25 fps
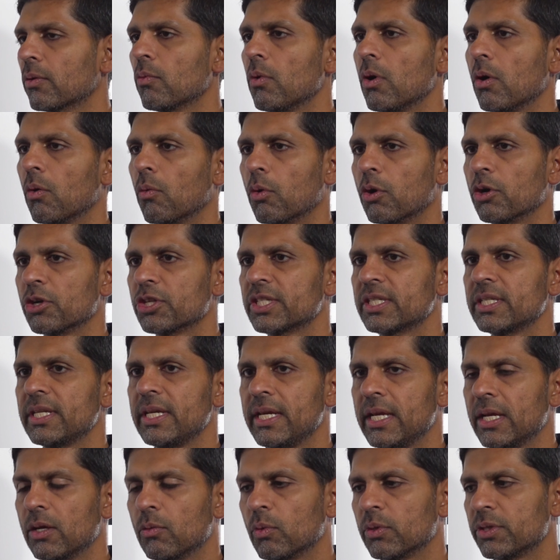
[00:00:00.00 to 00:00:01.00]
what we're
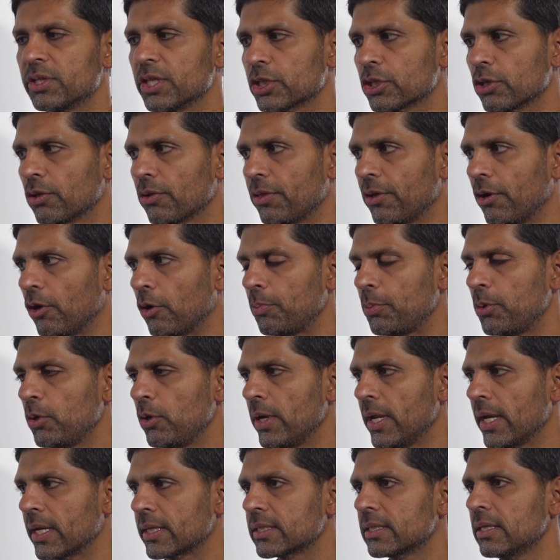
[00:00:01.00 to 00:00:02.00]
seeing with digital
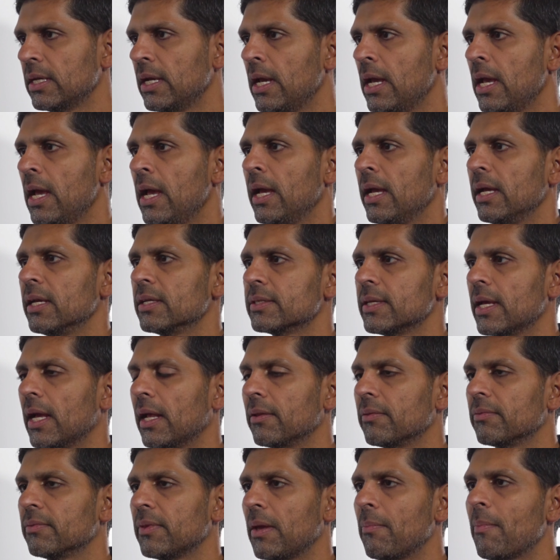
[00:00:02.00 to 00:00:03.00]
therapeutics is
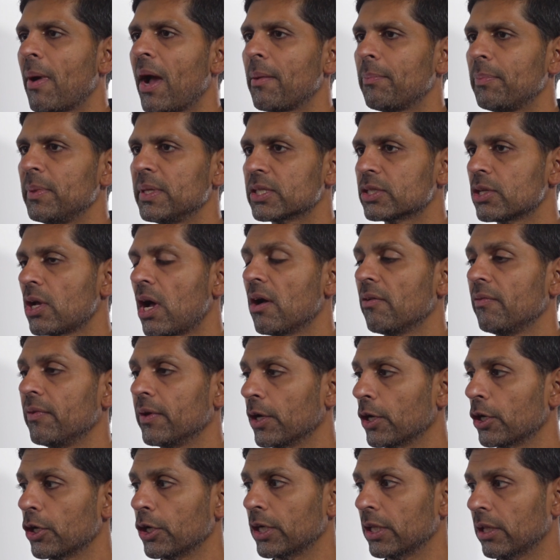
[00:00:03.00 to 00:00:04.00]
that they might be solving
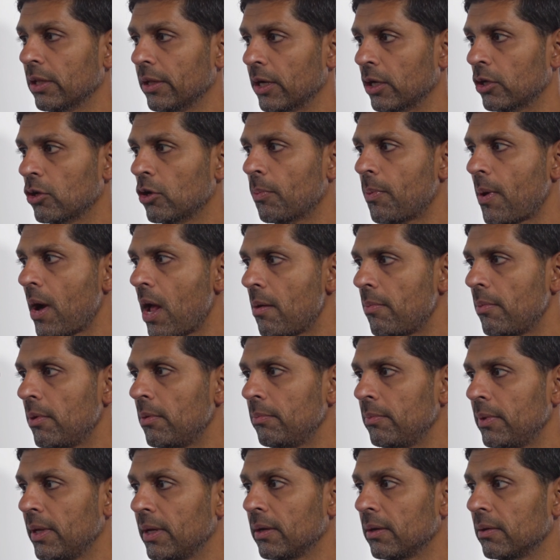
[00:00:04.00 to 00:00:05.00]
a good clinical
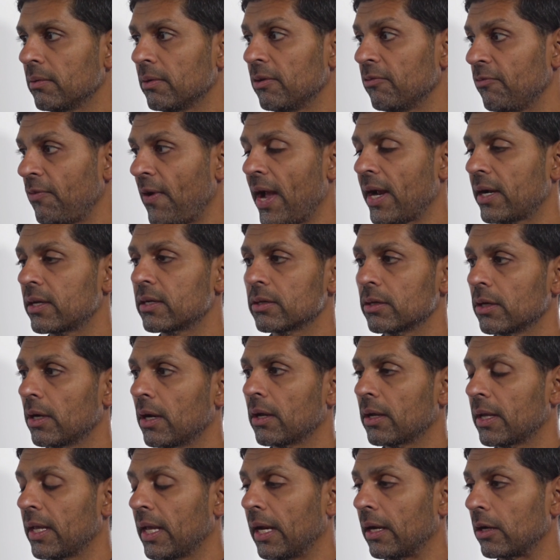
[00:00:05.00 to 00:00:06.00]
problem and in fact
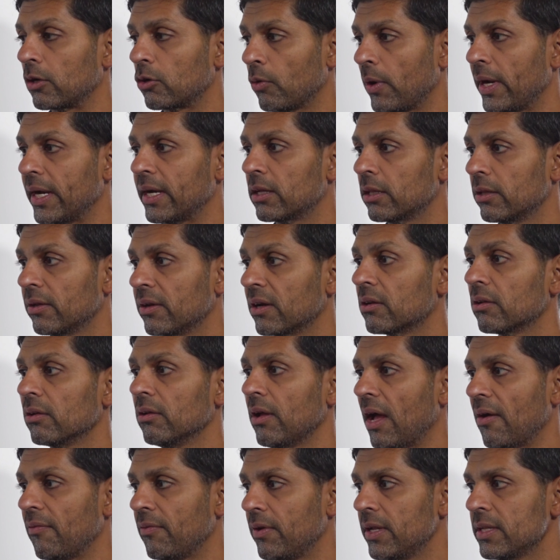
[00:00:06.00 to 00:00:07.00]
get great clinical
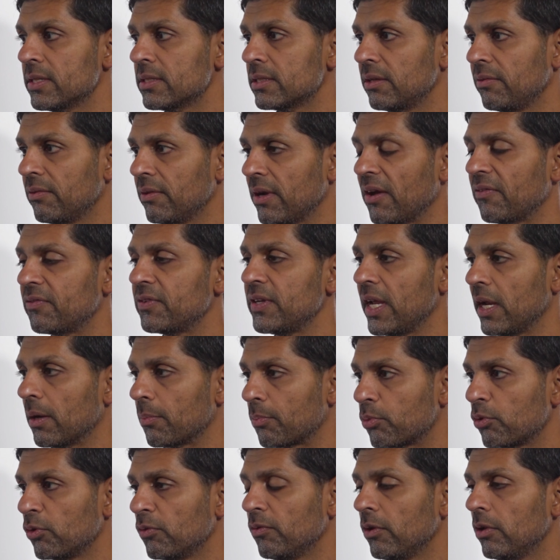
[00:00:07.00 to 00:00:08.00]
evidence, even FDA
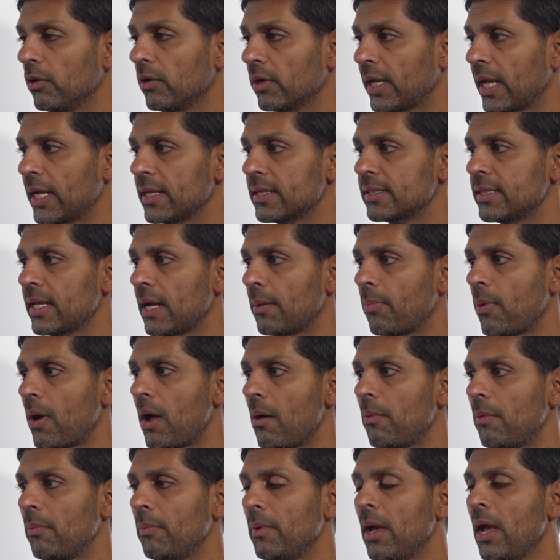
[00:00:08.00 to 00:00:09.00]
approval against that
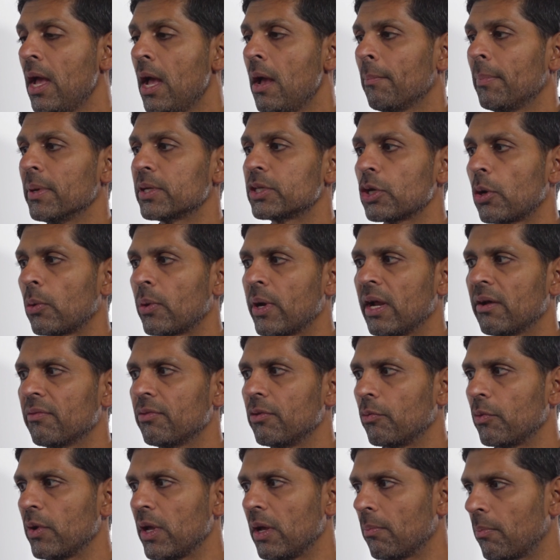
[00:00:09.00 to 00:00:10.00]
problem, but don't have
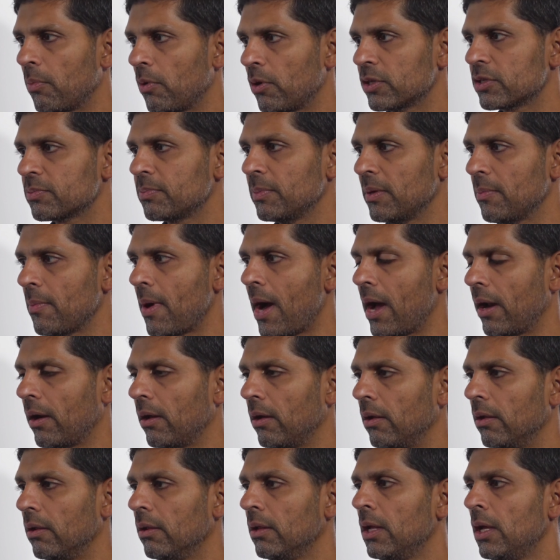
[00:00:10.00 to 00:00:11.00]
the reimbursement
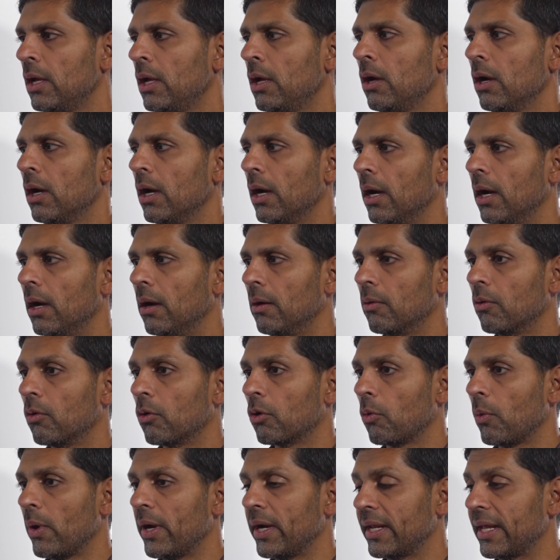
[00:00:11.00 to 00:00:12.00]
model
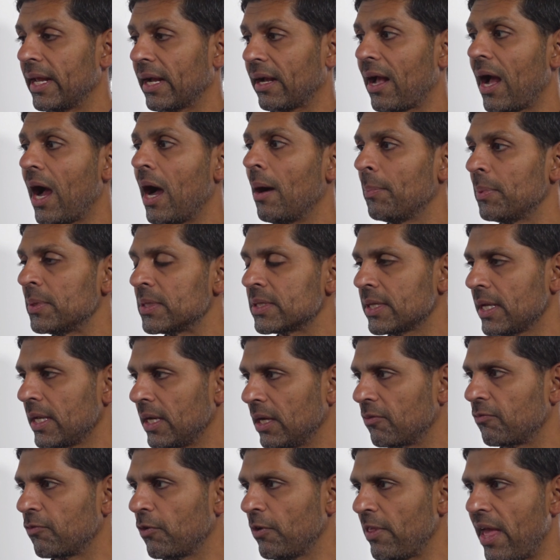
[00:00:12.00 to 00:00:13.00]
or a way to get
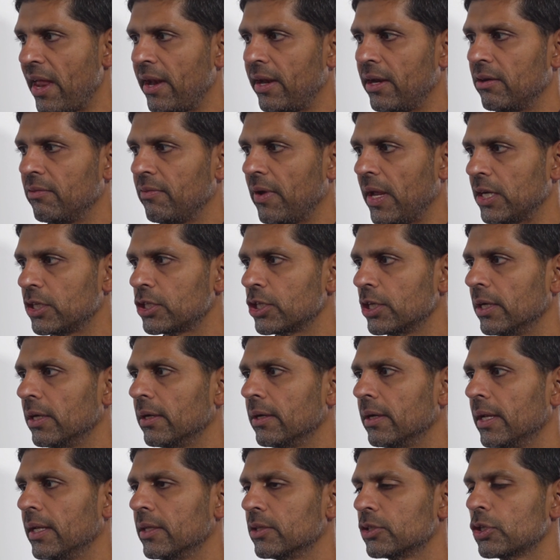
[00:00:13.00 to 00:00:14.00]
compensated for that innovation.
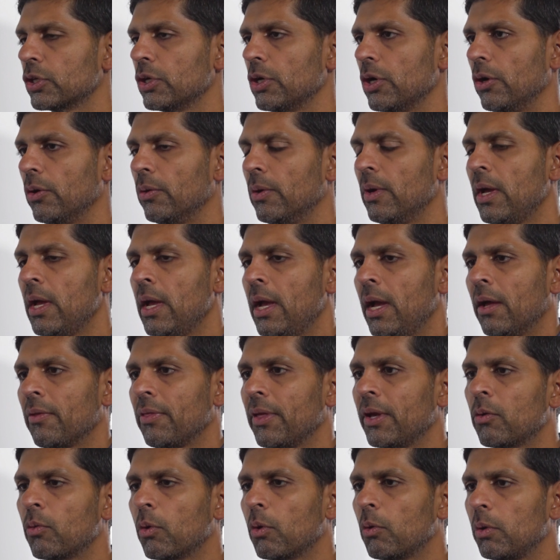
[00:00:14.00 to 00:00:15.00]
And so I
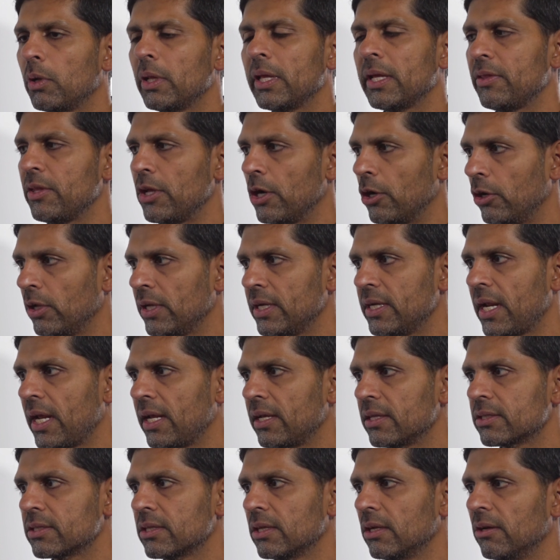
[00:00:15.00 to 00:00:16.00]
think we're really in the early
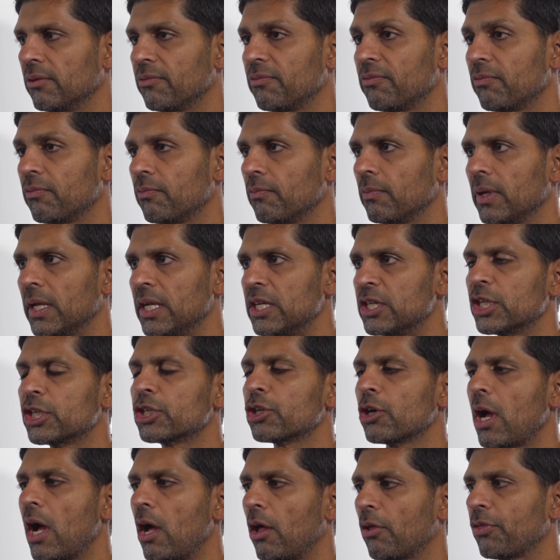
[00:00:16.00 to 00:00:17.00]
days in
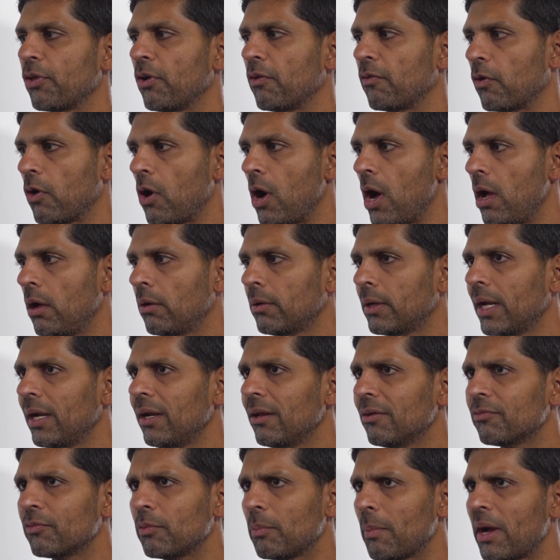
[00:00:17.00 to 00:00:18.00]
digital health overall. It kind
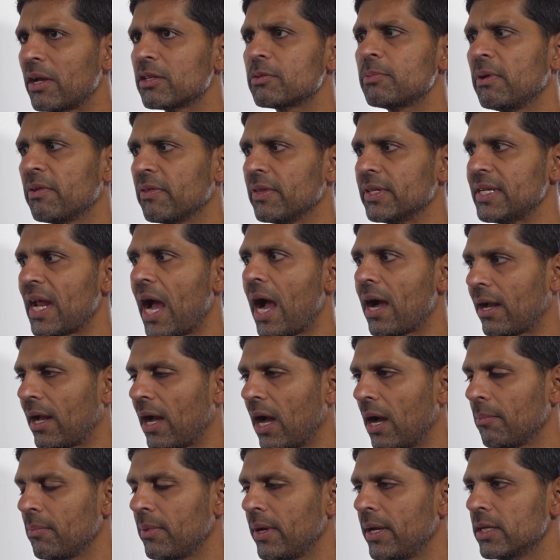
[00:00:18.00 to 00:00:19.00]
of reminds me of the
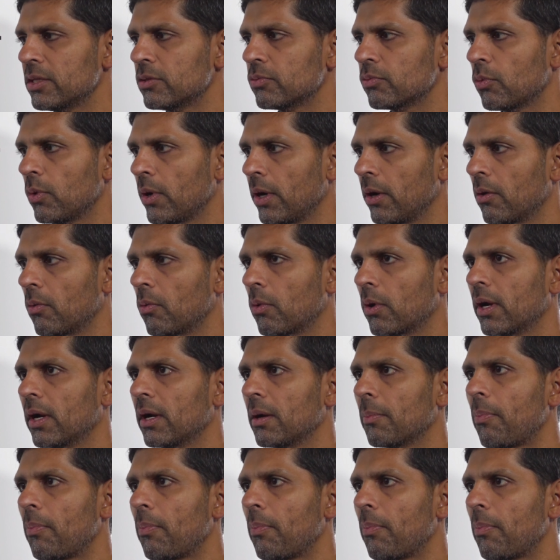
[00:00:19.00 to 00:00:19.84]
dot-com days where we're going to